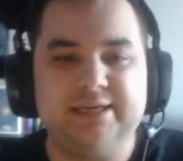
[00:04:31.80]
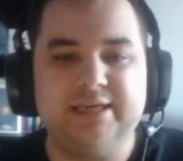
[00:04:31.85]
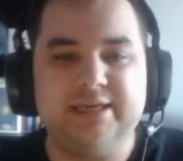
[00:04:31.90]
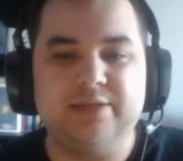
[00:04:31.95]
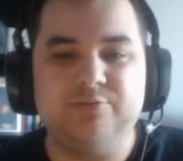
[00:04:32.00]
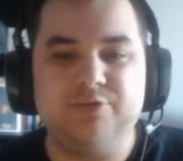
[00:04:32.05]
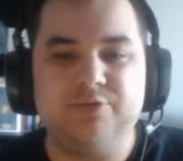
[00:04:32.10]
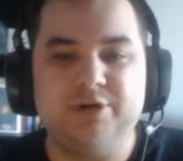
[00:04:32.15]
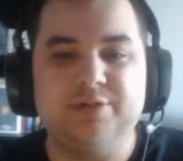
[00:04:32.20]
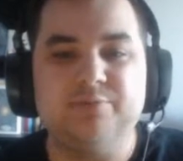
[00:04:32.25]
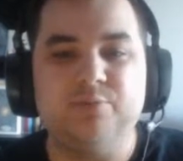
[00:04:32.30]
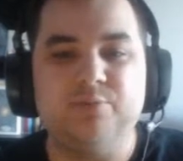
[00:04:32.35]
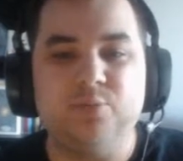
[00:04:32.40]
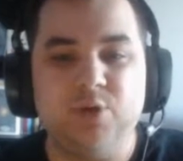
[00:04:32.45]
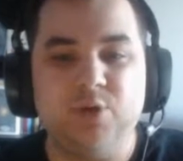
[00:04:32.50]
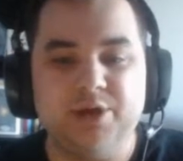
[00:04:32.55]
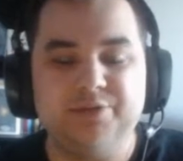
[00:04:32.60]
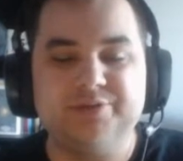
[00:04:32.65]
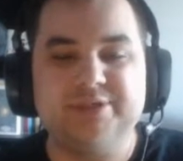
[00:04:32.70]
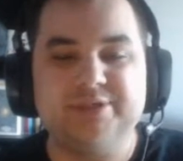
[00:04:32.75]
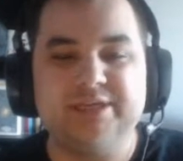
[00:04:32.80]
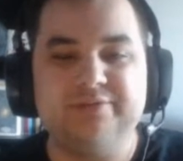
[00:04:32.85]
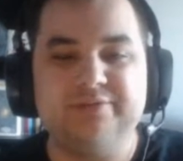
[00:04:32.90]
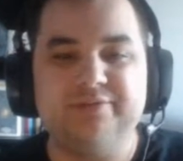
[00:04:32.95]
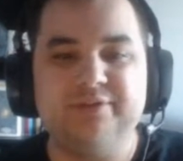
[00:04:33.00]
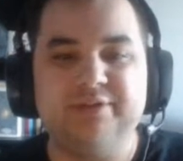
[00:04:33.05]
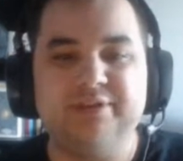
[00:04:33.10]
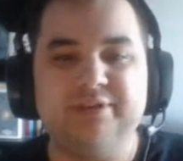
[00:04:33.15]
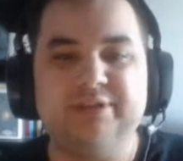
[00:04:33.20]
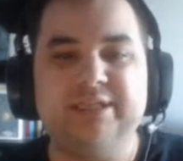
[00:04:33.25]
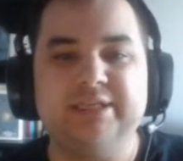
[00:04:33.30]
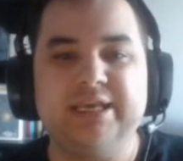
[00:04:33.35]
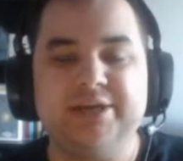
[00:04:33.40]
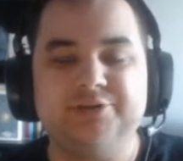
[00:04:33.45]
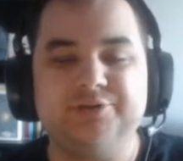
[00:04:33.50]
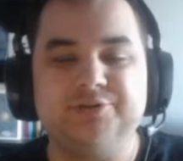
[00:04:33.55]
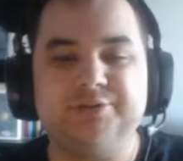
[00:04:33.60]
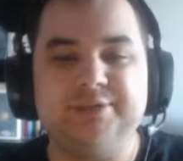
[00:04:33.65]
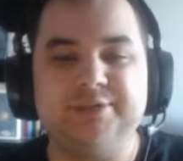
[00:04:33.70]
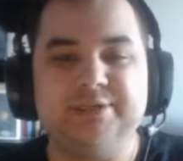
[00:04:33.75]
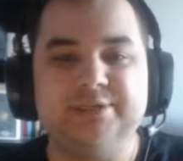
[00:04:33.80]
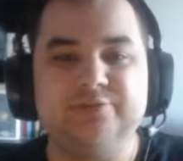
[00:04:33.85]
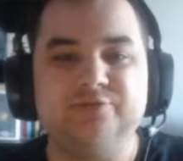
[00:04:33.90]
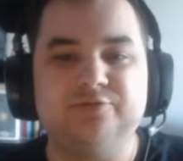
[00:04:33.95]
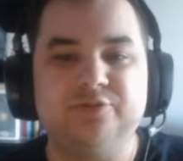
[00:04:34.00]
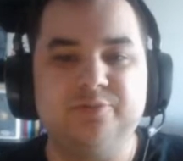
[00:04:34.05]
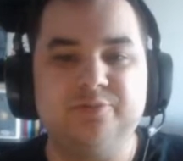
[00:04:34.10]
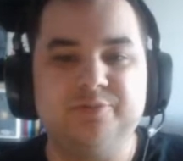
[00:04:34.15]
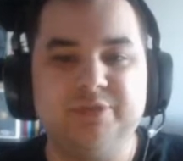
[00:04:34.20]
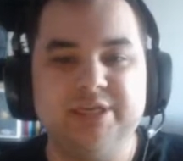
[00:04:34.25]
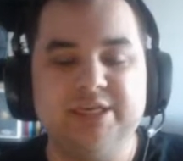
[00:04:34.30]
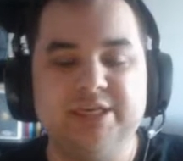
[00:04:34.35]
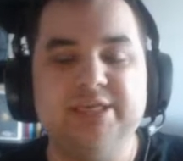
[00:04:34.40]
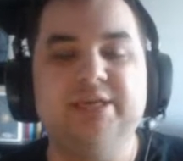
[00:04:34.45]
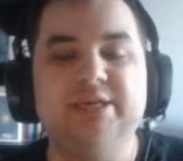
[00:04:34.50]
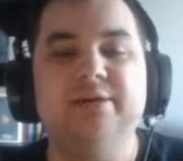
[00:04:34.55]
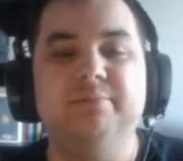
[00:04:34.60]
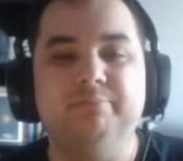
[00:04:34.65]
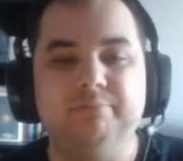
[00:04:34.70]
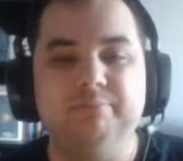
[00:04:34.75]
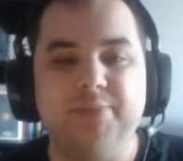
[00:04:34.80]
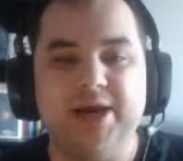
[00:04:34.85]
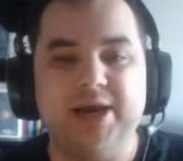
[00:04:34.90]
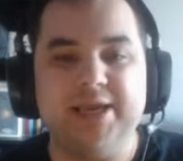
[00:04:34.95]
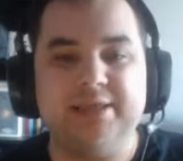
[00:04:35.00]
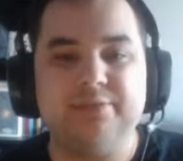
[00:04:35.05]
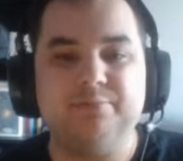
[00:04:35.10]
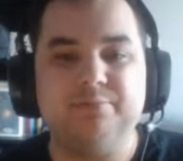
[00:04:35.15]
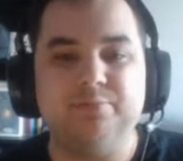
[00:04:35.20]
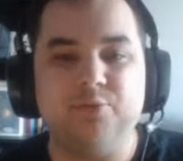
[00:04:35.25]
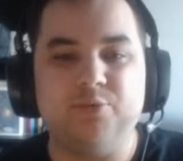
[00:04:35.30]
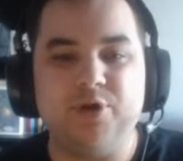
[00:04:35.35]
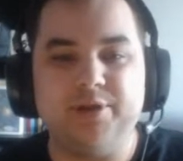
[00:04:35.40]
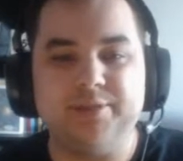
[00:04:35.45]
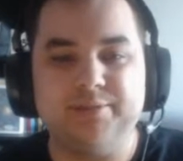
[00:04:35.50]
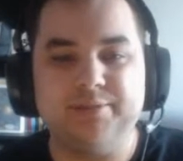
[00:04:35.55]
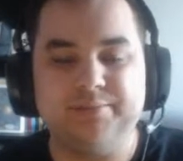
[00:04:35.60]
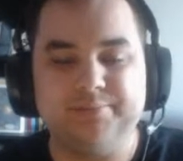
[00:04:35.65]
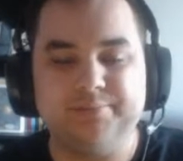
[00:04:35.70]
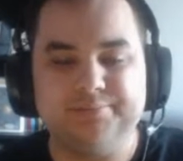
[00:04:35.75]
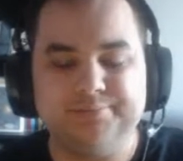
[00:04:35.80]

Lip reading: Second one, 107 casualties from the might one.